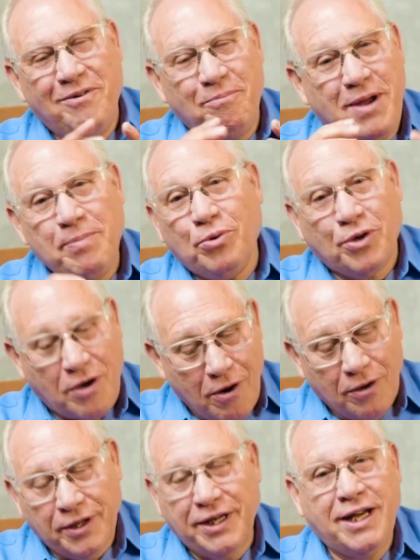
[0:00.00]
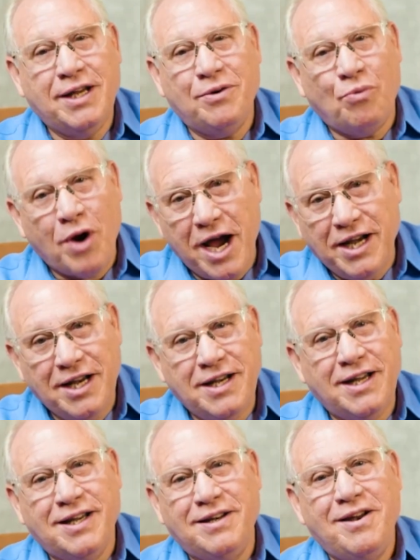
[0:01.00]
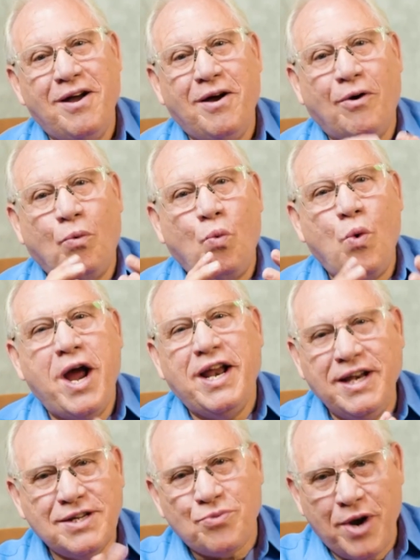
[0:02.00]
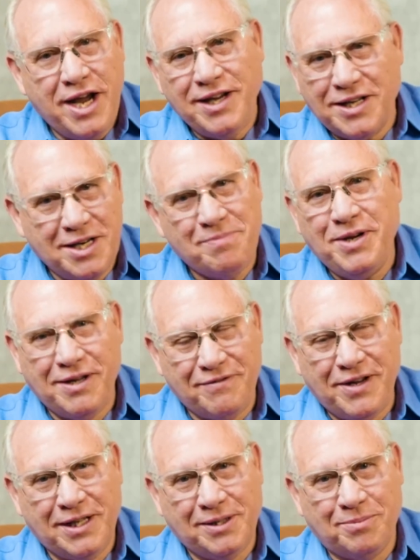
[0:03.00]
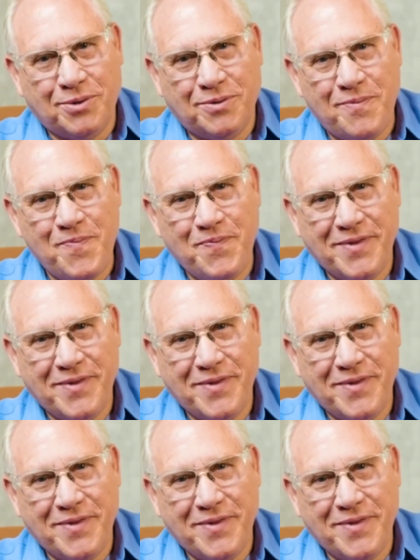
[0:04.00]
People are calling in, writing in, when is rain going to be available?